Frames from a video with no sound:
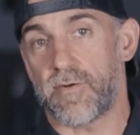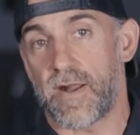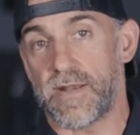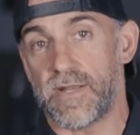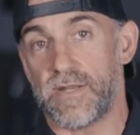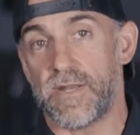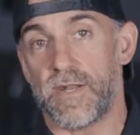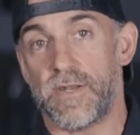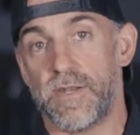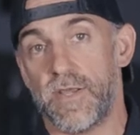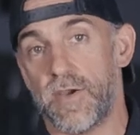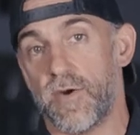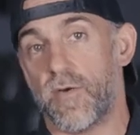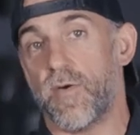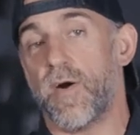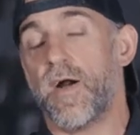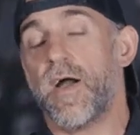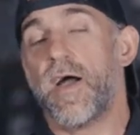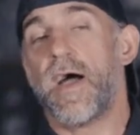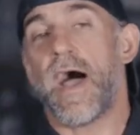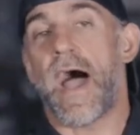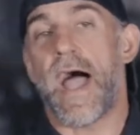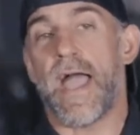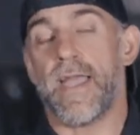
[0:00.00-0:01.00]
ready to do,
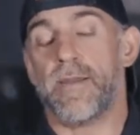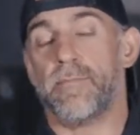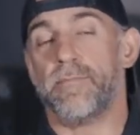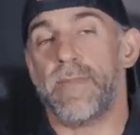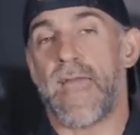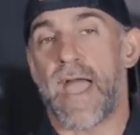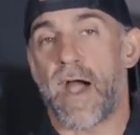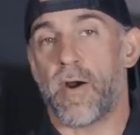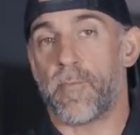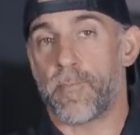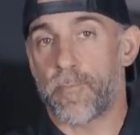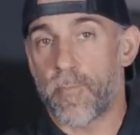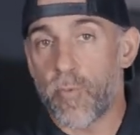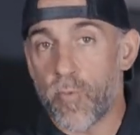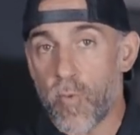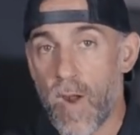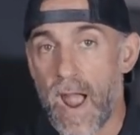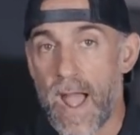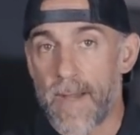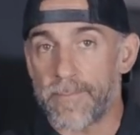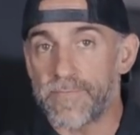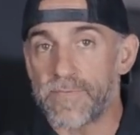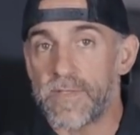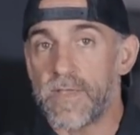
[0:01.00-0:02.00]
I am now
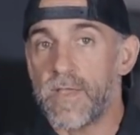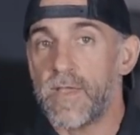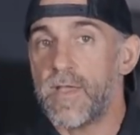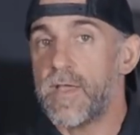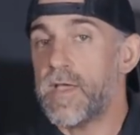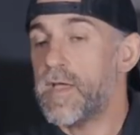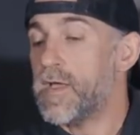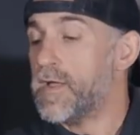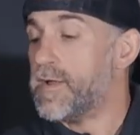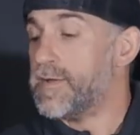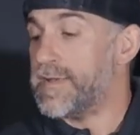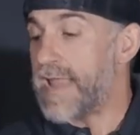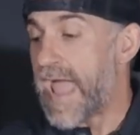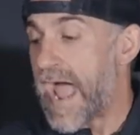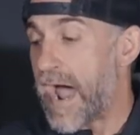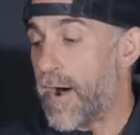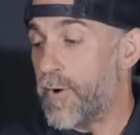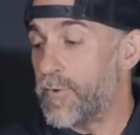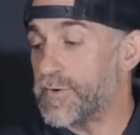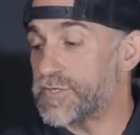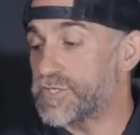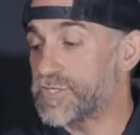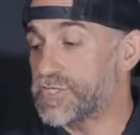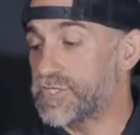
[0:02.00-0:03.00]
prepped.
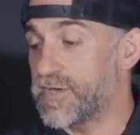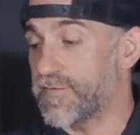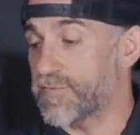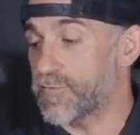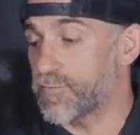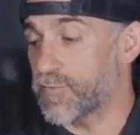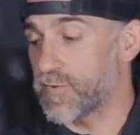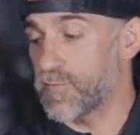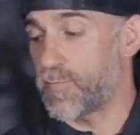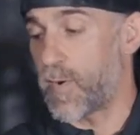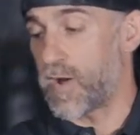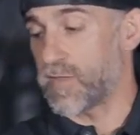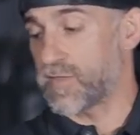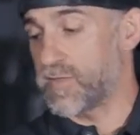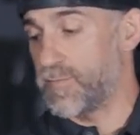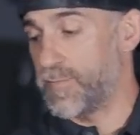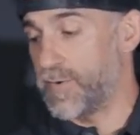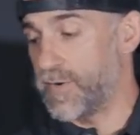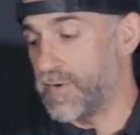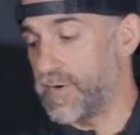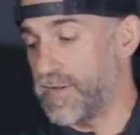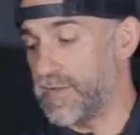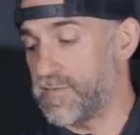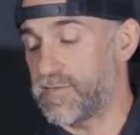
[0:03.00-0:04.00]
Now it shifts
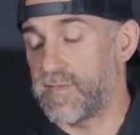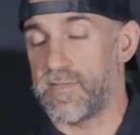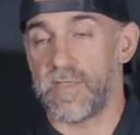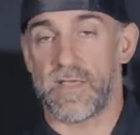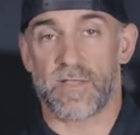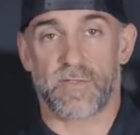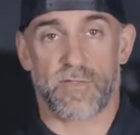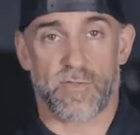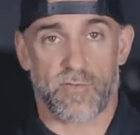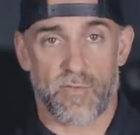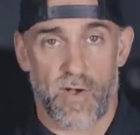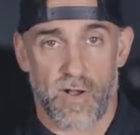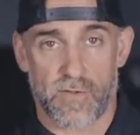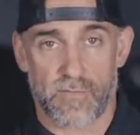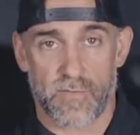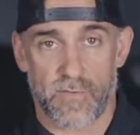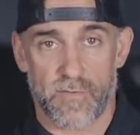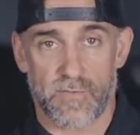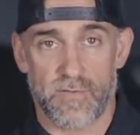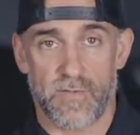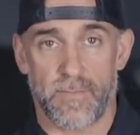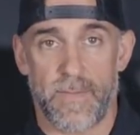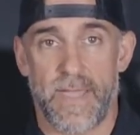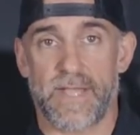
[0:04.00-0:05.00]
responsibility to the
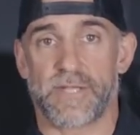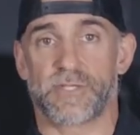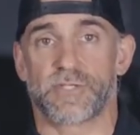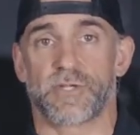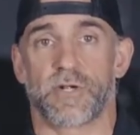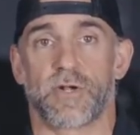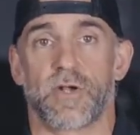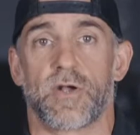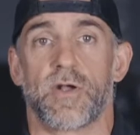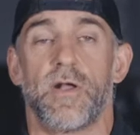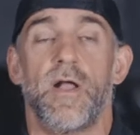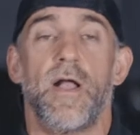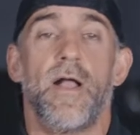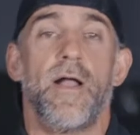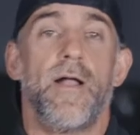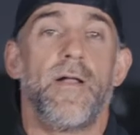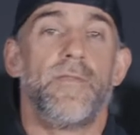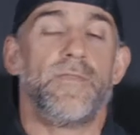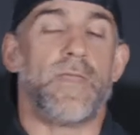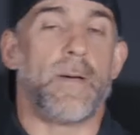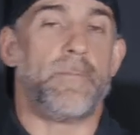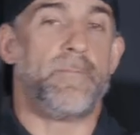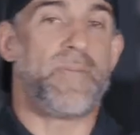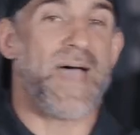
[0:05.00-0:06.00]
instructor to make sure
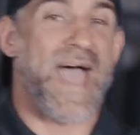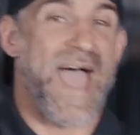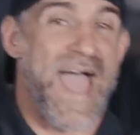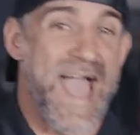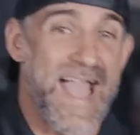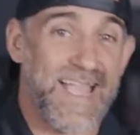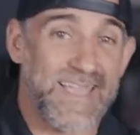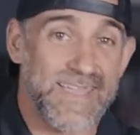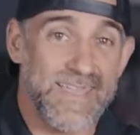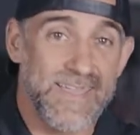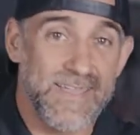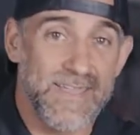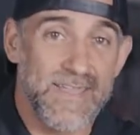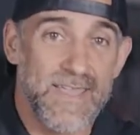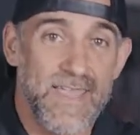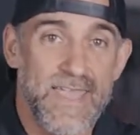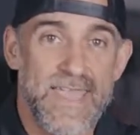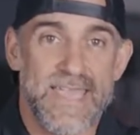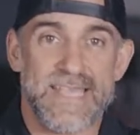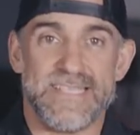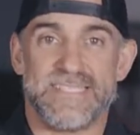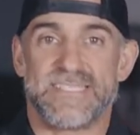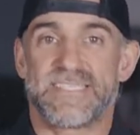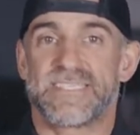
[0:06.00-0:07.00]
the pack
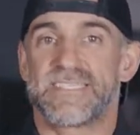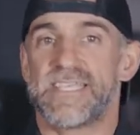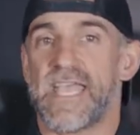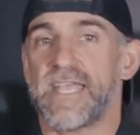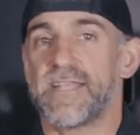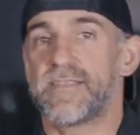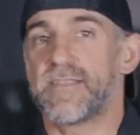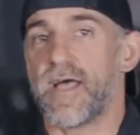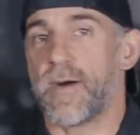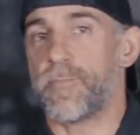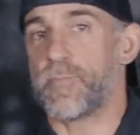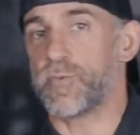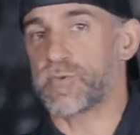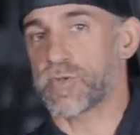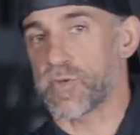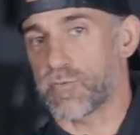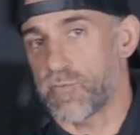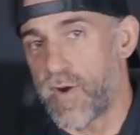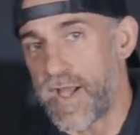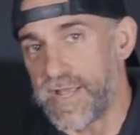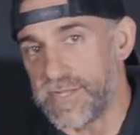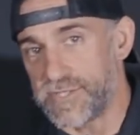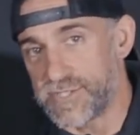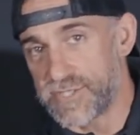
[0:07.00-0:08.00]
is synced up with the
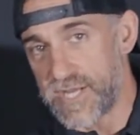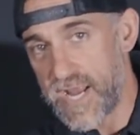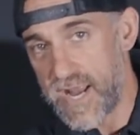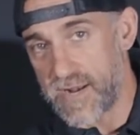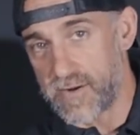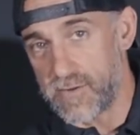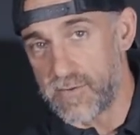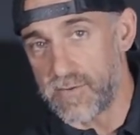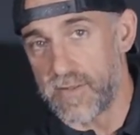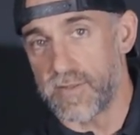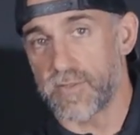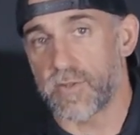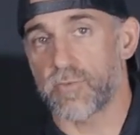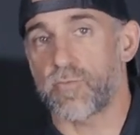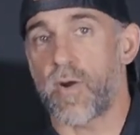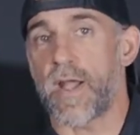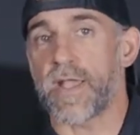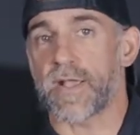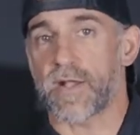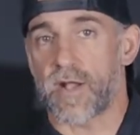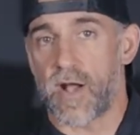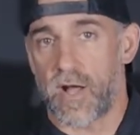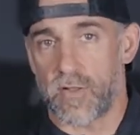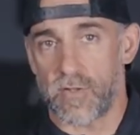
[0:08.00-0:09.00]
right channel and the
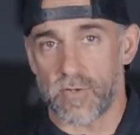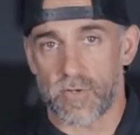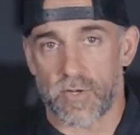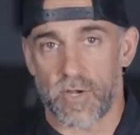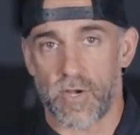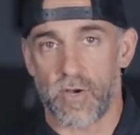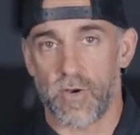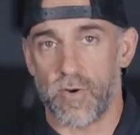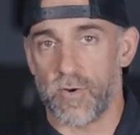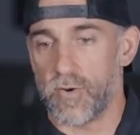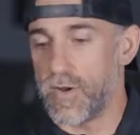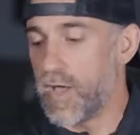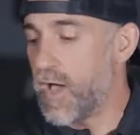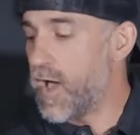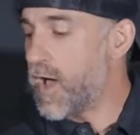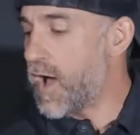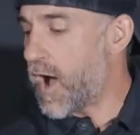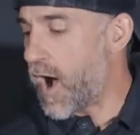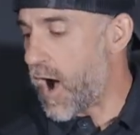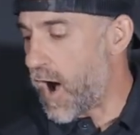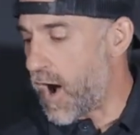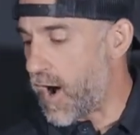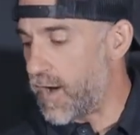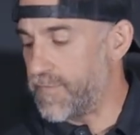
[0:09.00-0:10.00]
right color code
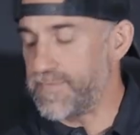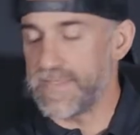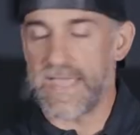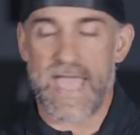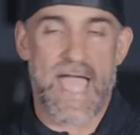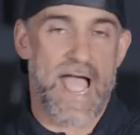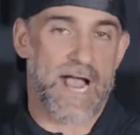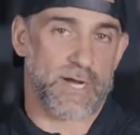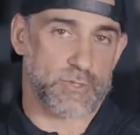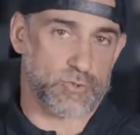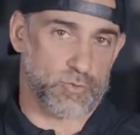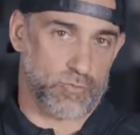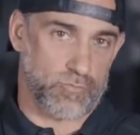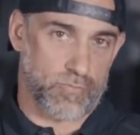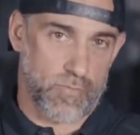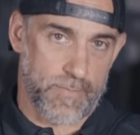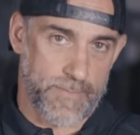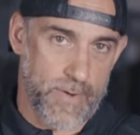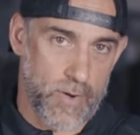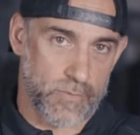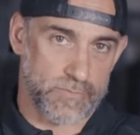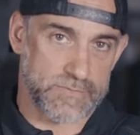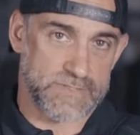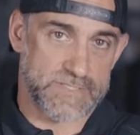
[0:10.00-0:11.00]
on the actual
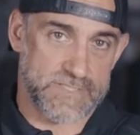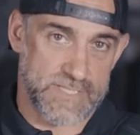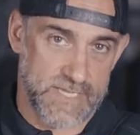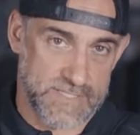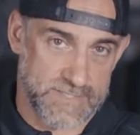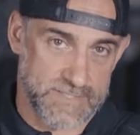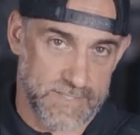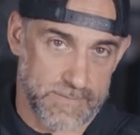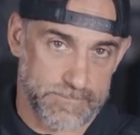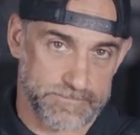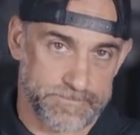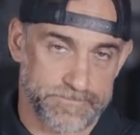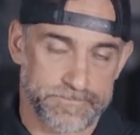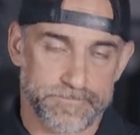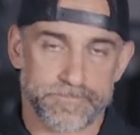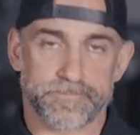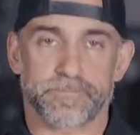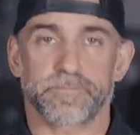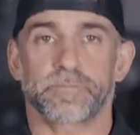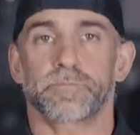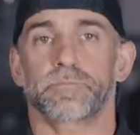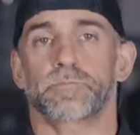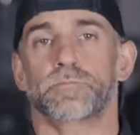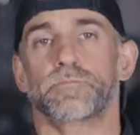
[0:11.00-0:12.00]
remote system.
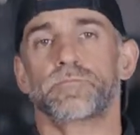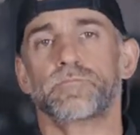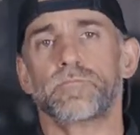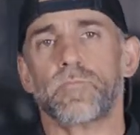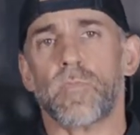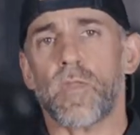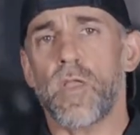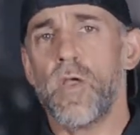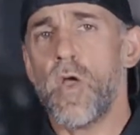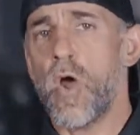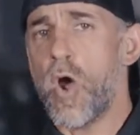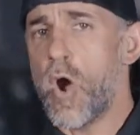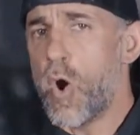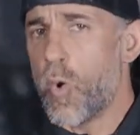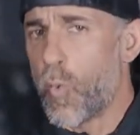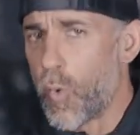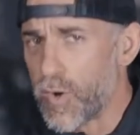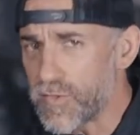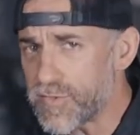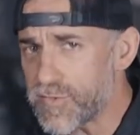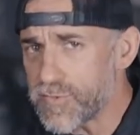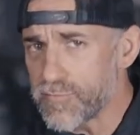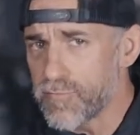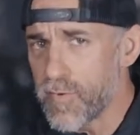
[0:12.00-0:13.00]

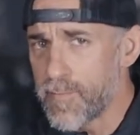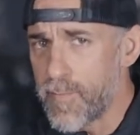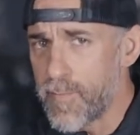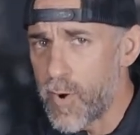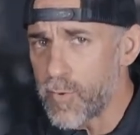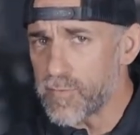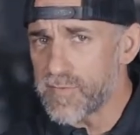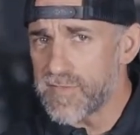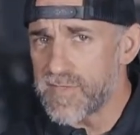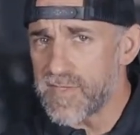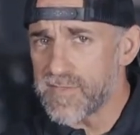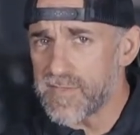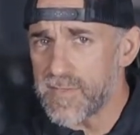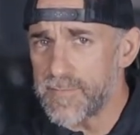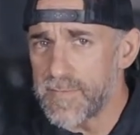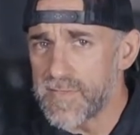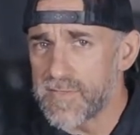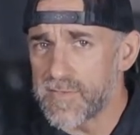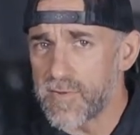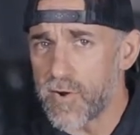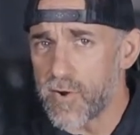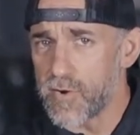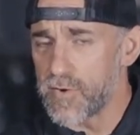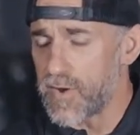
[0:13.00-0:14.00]
Once the remote system is
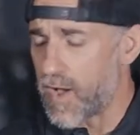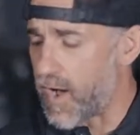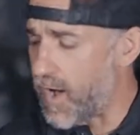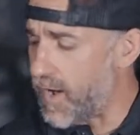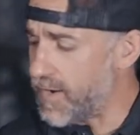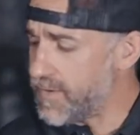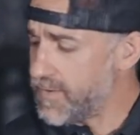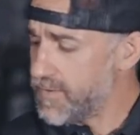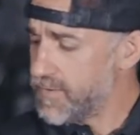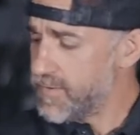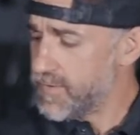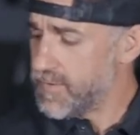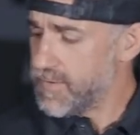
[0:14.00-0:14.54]
turned on,